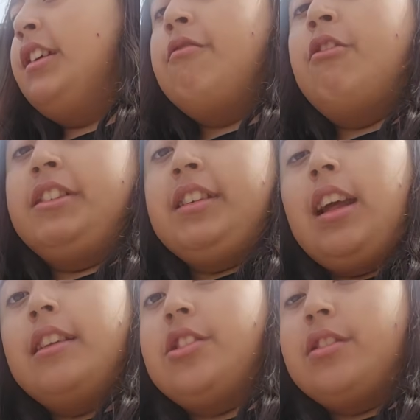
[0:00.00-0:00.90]
Once
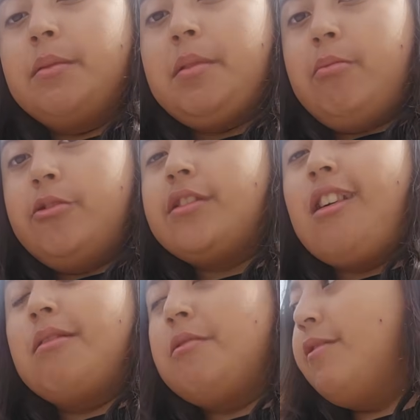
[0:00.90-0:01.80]
again, just like Pebbles'
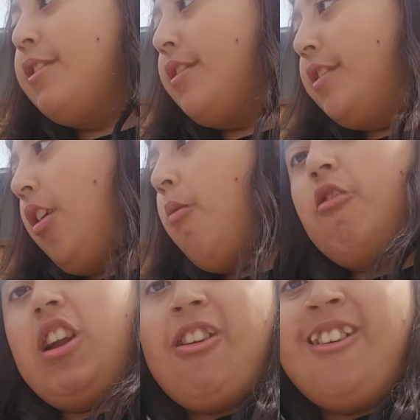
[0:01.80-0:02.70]
dog bone, it's
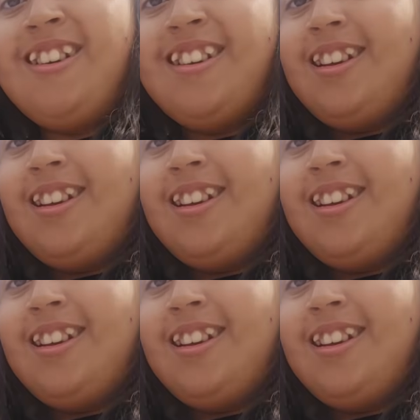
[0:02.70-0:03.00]
somewhere.